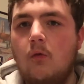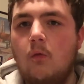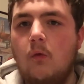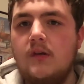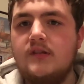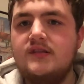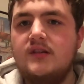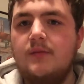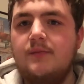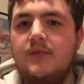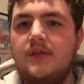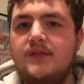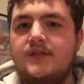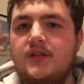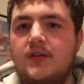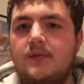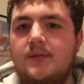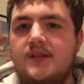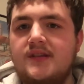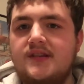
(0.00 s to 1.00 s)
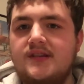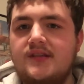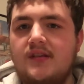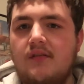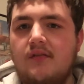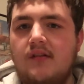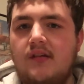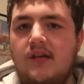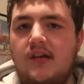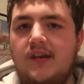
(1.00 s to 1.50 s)
What's up YouTube? This is
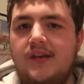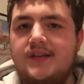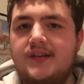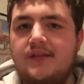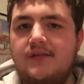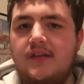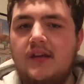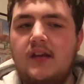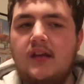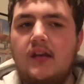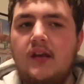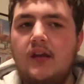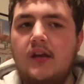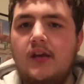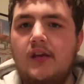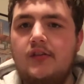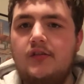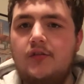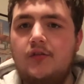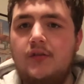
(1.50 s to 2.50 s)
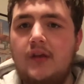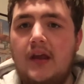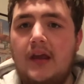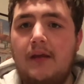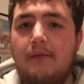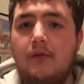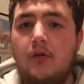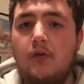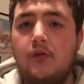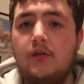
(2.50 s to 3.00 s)
Avery Heaney TV. Today
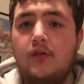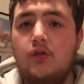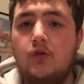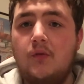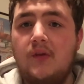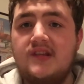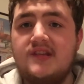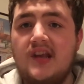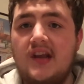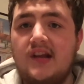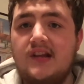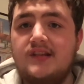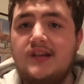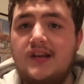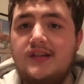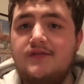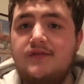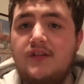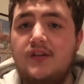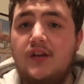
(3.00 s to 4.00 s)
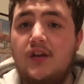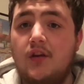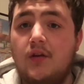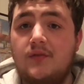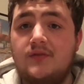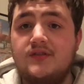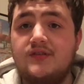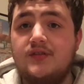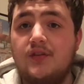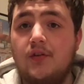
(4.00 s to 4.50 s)
I'm going to do a second taste
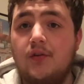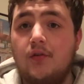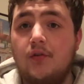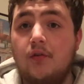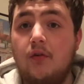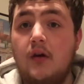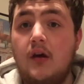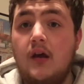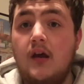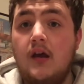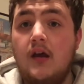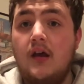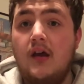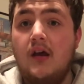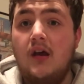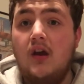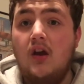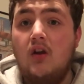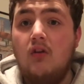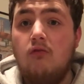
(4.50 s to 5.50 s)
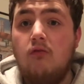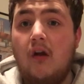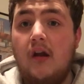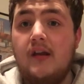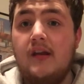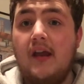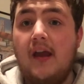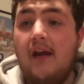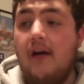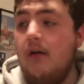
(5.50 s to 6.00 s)
video. So
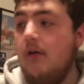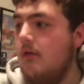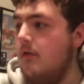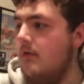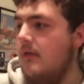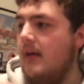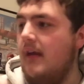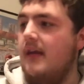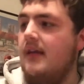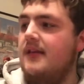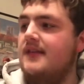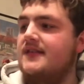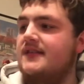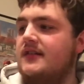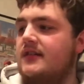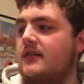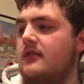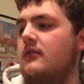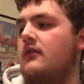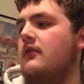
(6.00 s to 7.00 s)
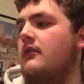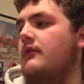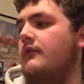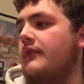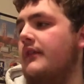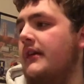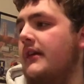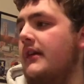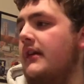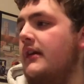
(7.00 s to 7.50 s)
right now it is
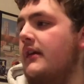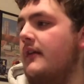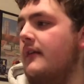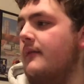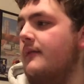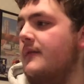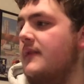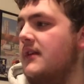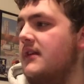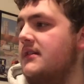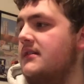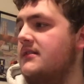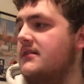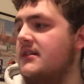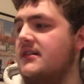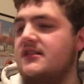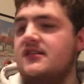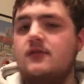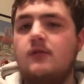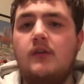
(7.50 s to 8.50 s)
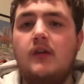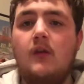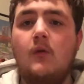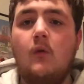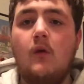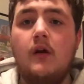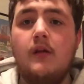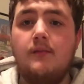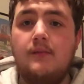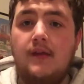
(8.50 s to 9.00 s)
currently
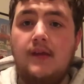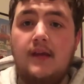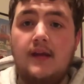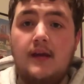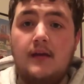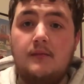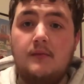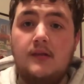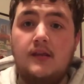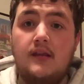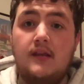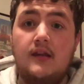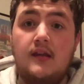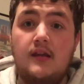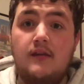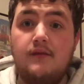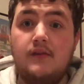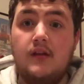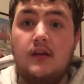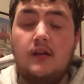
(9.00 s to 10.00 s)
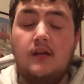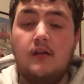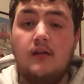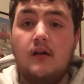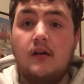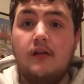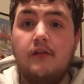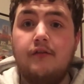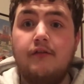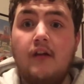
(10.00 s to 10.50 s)
6.21 p.m. in the evening
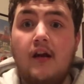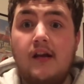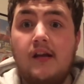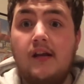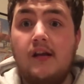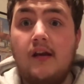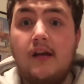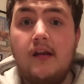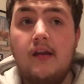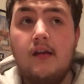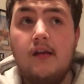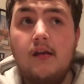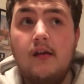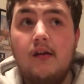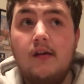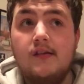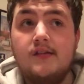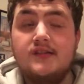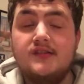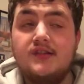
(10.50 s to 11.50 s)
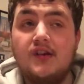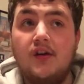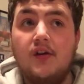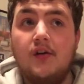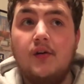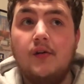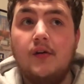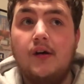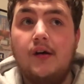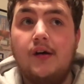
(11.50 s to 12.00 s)
on a Friday night.
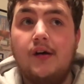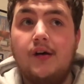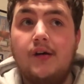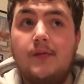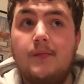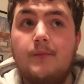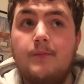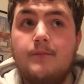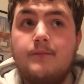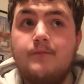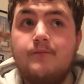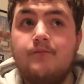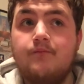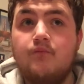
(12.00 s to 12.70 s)
So um,